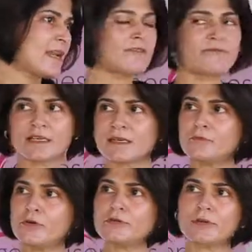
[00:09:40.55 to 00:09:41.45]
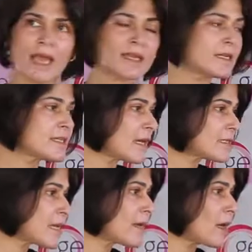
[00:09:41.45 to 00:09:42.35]
and in fact I'm going to thank
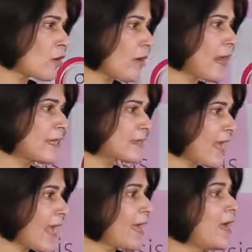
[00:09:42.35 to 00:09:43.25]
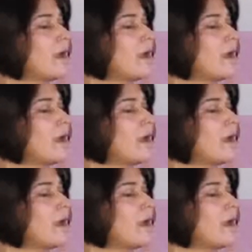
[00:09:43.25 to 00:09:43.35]
Intas and Accord Healthcare